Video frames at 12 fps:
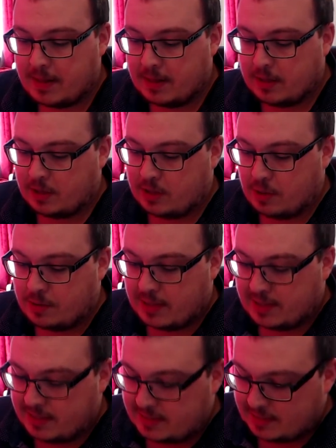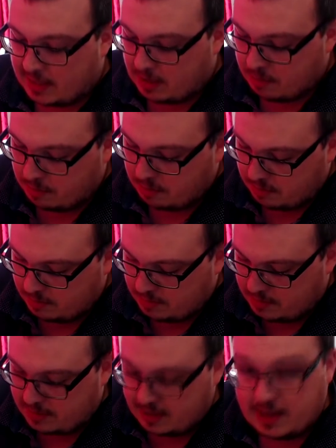So this is now
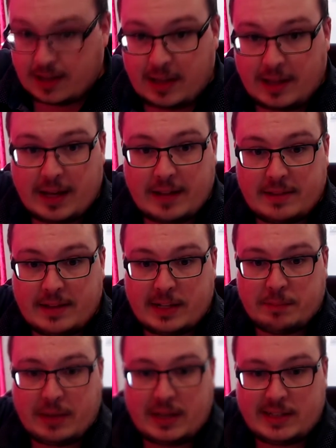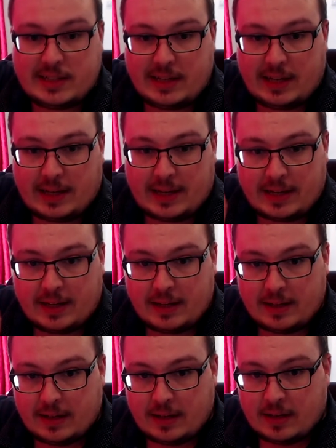you can get this big here.
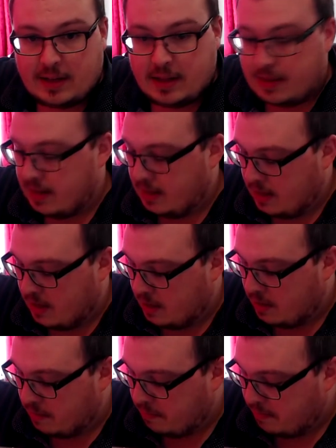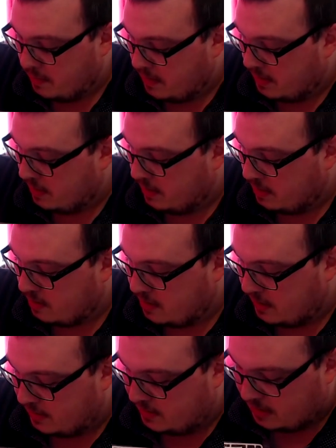The
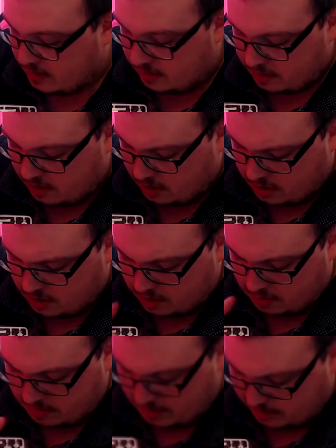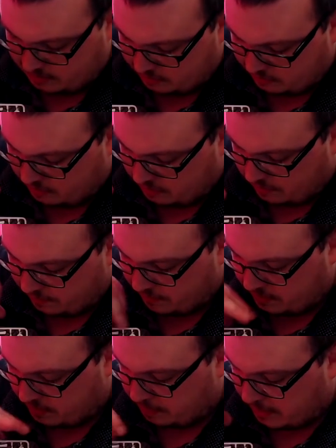inside of the car, extra stuff,
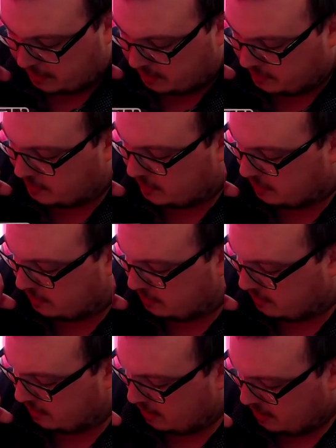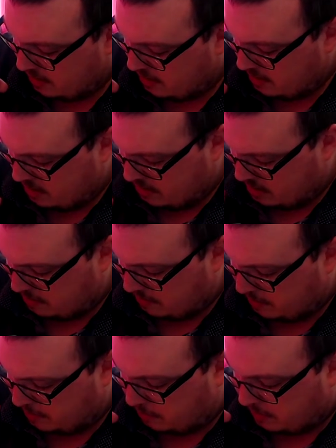the back seats,
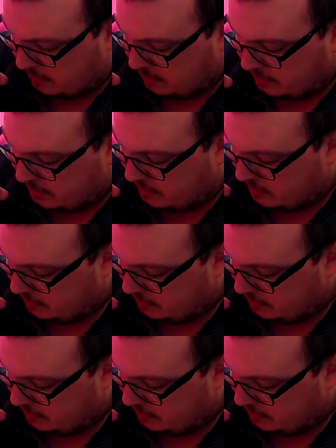springs,